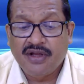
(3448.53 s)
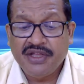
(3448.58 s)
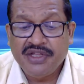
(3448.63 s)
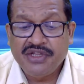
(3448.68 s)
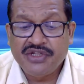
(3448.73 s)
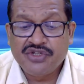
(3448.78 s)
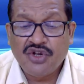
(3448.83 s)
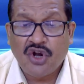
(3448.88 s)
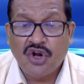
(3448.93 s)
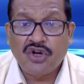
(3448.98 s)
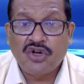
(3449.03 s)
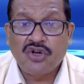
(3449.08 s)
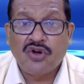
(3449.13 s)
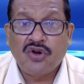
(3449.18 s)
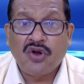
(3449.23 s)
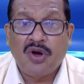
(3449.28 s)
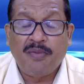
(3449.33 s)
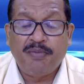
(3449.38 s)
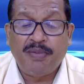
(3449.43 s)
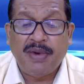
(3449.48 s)
is not
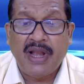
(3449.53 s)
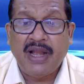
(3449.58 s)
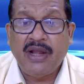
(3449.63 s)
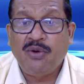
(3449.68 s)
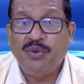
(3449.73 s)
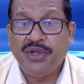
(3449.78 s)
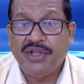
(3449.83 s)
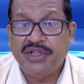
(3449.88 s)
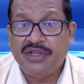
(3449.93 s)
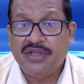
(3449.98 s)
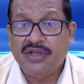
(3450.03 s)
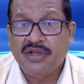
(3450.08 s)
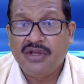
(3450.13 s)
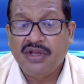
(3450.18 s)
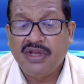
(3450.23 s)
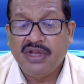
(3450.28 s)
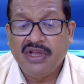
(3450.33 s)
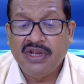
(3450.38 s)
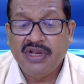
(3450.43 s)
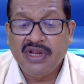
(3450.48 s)
complied with
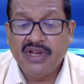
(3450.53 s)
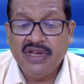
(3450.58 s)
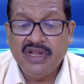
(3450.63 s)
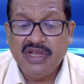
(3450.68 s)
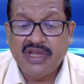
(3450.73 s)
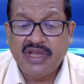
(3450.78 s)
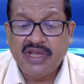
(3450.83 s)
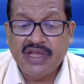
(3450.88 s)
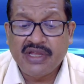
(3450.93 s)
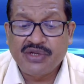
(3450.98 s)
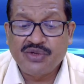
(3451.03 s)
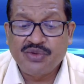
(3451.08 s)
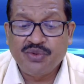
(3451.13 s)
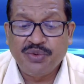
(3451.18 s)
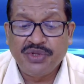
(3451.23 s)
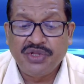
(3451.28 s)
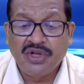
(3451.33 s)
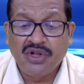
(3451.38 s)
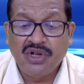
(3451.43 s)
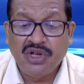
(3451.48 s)
in any case
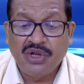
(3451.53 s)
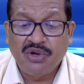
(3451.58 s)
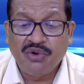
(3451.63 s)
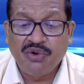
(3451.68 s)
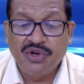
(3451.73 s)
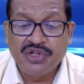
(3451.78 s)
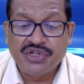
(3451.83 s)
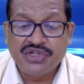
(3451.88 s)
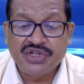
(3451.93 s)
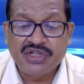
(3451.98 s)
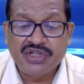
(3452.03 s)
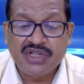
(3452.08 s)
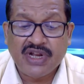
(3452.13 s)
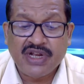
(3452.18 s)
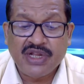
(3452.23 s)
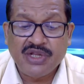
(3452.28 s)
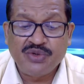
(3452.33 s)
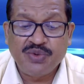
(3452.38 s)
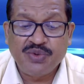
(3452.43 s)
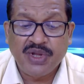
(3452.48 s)
with the liquidation.
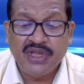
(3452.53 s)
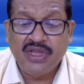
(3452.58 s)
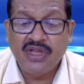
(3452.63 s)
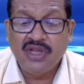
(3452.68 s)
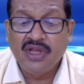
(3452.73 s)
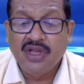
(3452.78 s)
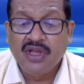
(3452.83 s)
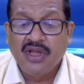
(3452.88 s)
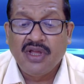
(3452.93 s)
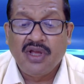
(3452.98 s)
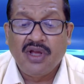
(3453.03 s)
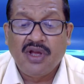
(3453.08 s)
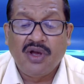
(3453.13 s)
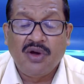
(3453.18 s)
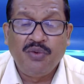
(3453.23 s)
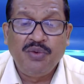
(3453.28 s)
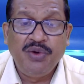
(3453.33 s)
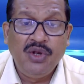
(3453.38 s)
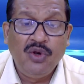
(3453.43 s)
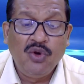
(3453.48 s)
That is why
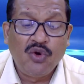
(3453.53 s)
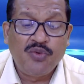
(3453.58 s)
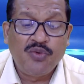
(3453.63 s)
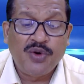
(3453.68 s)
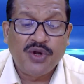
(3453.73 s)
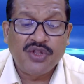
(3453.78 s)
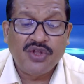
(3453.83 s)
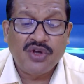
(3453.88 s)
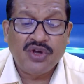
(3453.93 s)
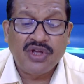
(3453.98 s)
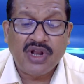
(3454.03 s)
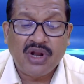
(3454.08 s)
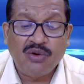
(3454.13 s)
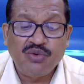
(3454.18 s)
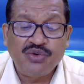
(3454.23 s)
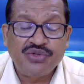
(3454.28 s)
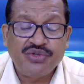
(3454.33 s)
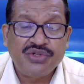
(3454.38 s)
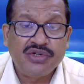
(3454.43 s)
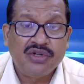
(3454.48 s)
we look for the
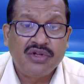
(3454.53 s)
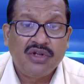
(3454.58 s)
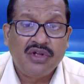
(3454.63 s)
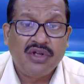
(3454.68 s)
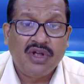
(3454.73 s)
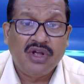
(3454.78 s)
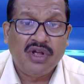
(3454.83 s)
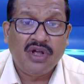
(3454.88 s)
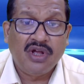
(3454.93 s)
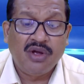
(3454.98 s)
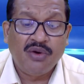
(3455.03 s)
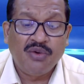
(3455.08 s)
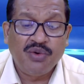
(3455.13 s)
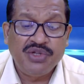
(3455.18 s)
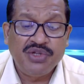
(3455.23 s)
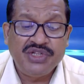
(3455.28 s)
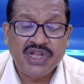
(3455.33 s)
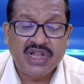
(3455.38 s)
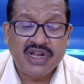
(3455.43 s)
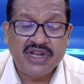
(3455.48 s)
grounds
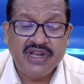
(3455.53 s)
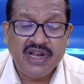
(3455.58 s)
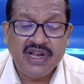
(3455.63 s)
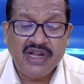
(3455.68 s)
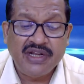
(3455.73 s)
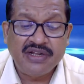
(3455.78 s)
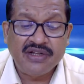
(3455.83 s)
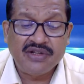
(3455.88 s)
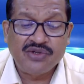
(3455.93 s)
which are dealt.